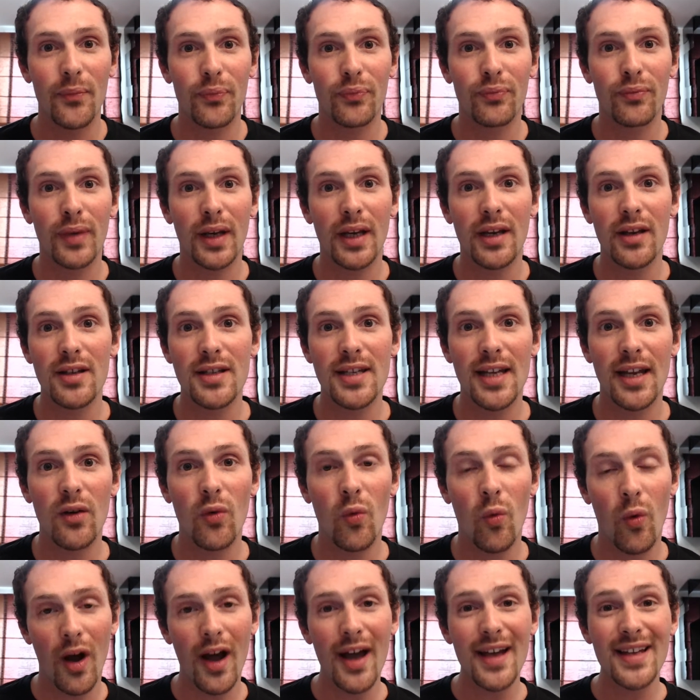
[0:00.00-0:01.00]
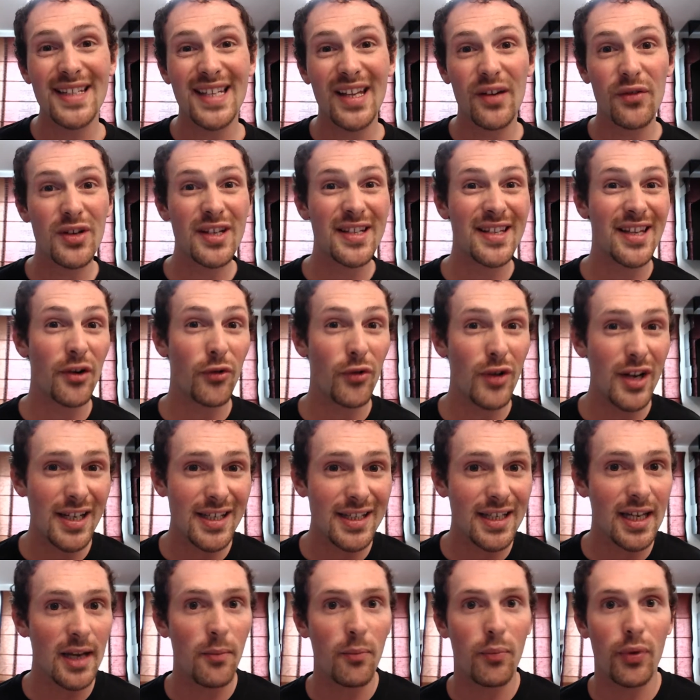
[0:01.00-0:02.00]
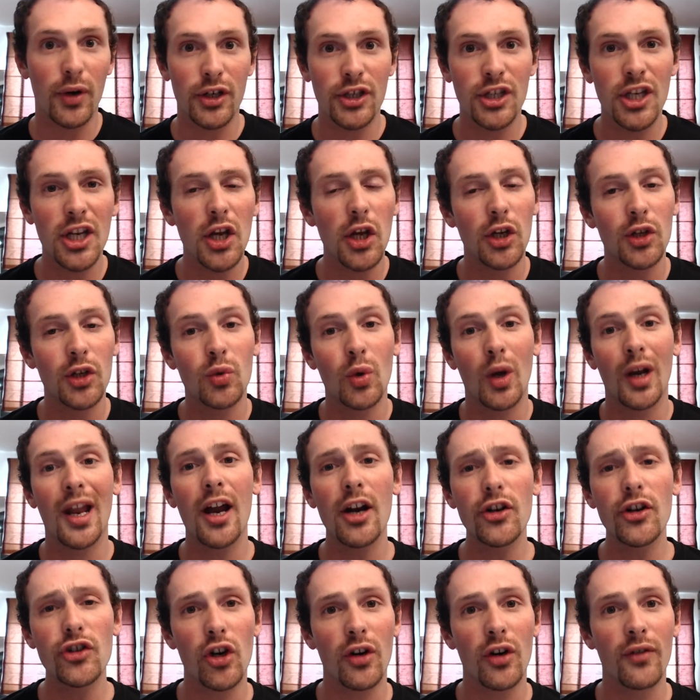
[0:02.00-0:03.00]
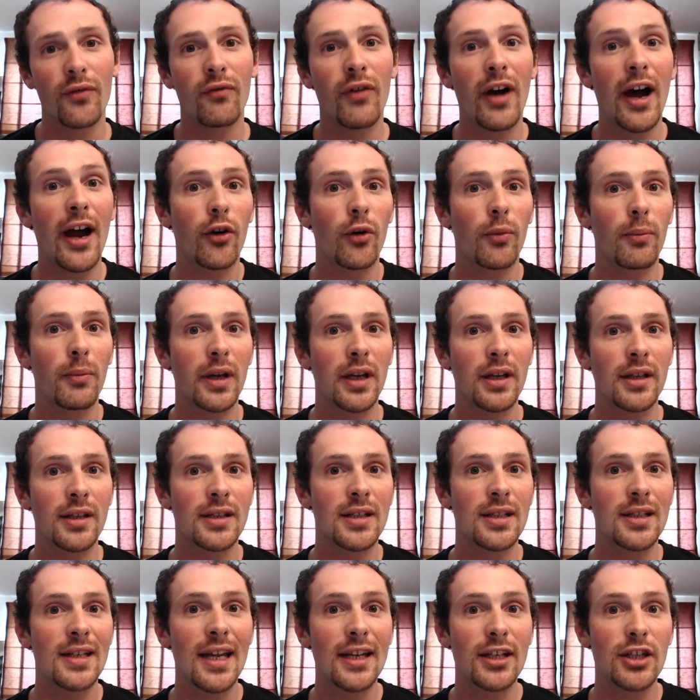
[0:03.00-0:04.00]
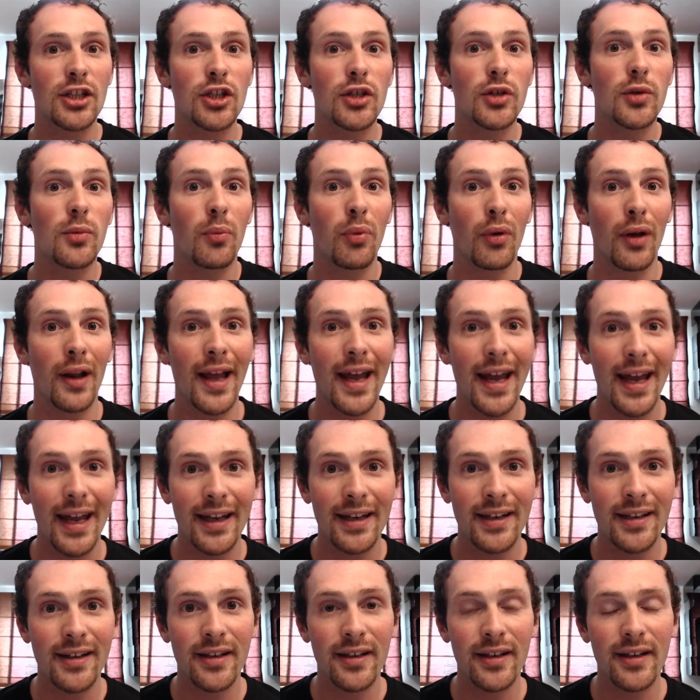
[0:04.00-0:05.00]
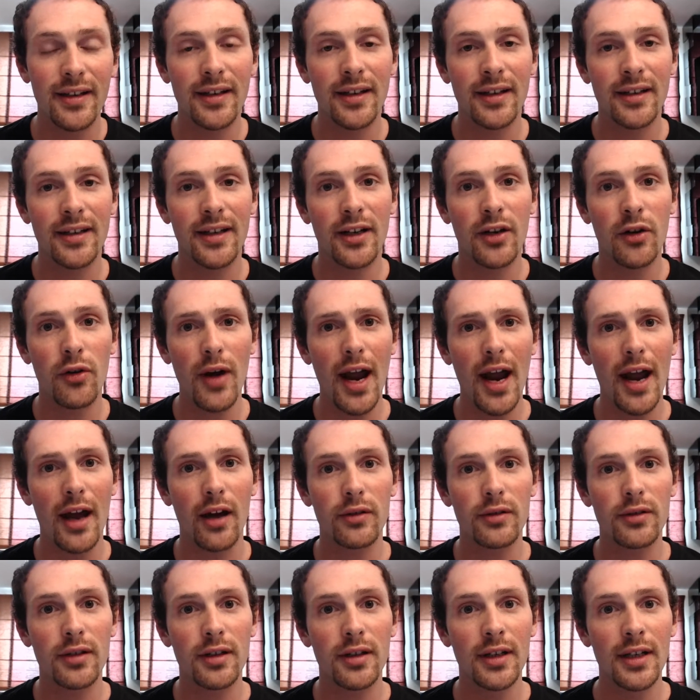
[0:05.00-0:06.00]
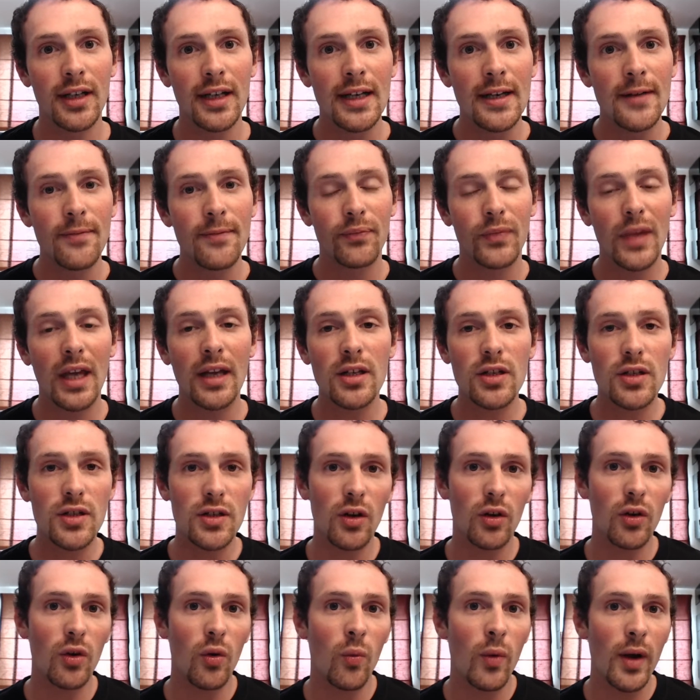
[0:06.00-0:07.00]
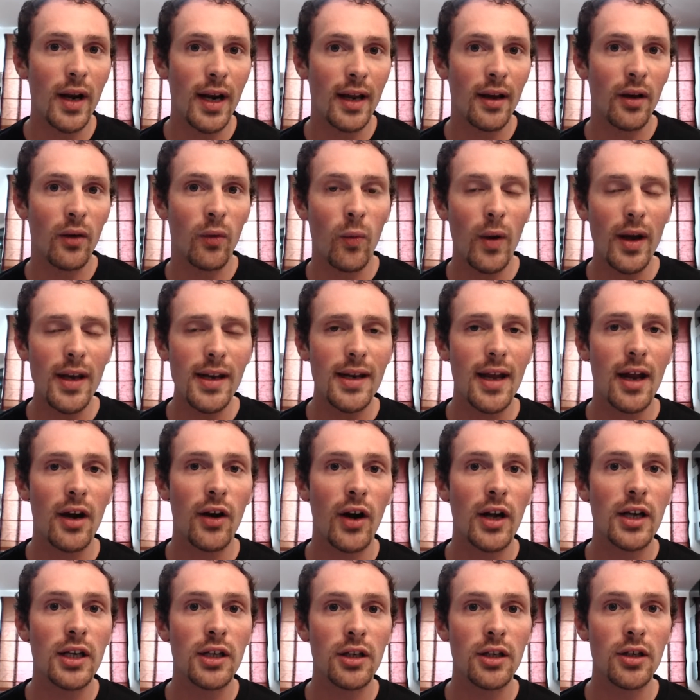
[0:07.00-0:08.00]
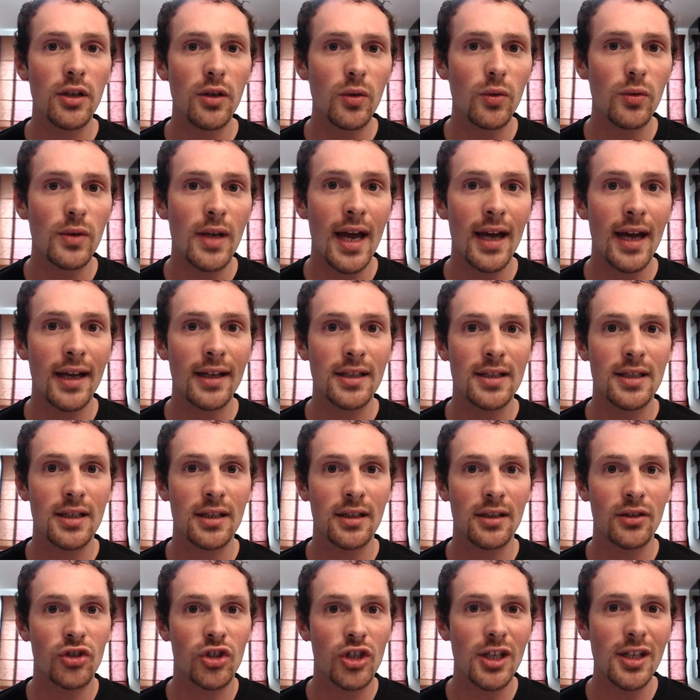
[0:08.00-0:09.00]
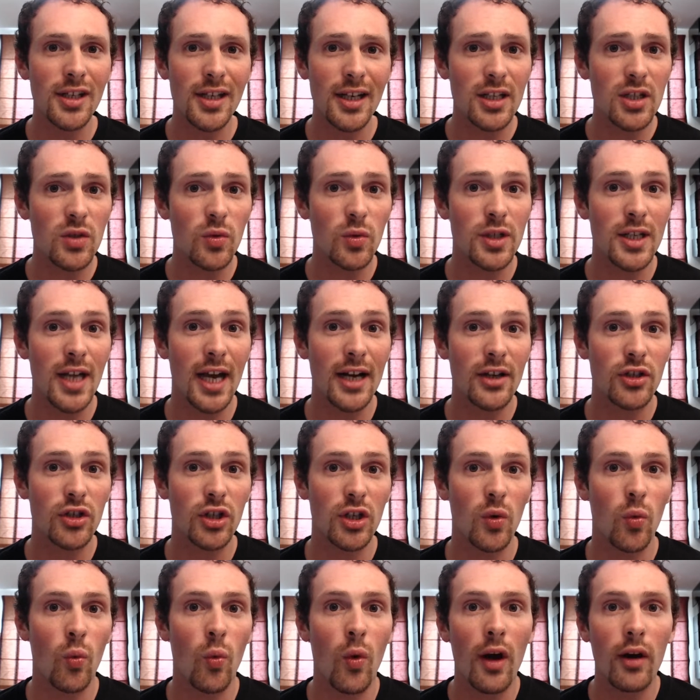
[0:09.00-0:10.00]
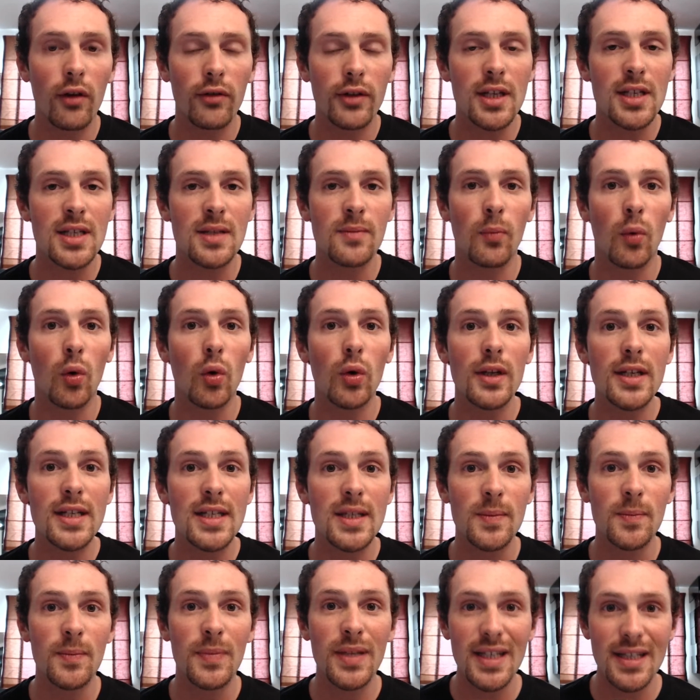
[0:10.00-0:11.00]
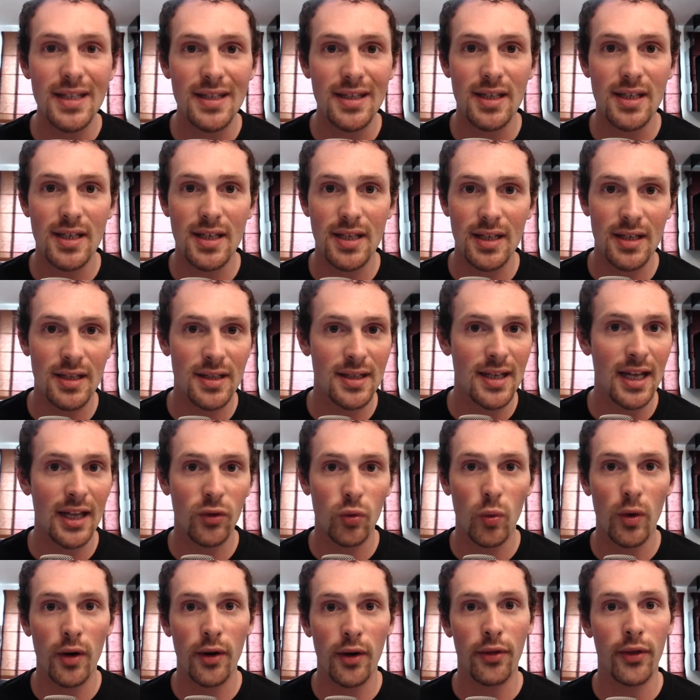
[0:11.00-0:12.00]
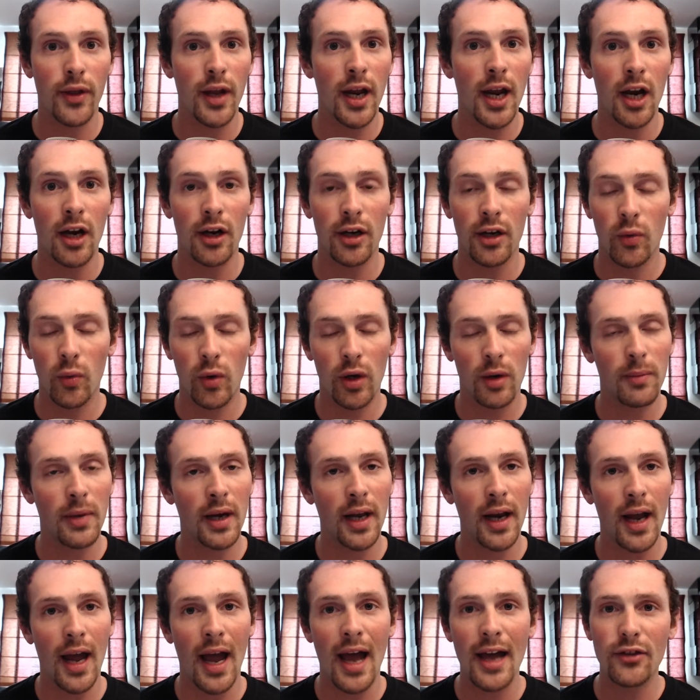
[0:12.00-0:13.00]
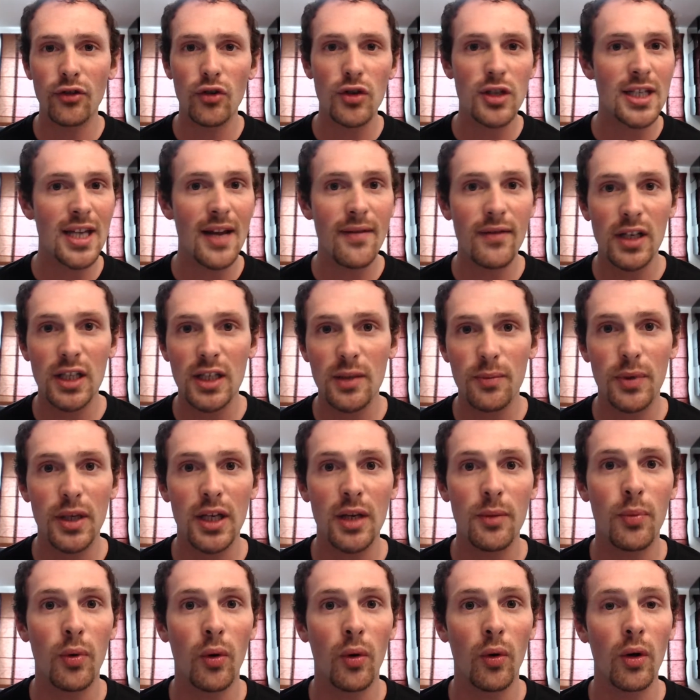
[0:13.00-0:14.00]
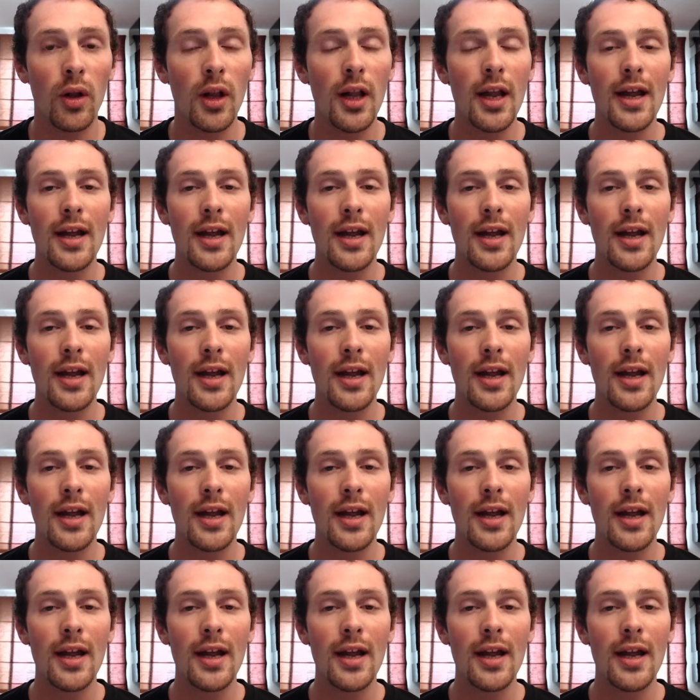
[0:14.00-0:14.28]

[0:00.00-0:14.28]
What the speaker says: Because otherwise there is the risk, in particular to a larger environment, that you blend in the crowd. And so when I went there, I knew that GTeX was actually one of the smallest businesses that were there. There were about 170 people.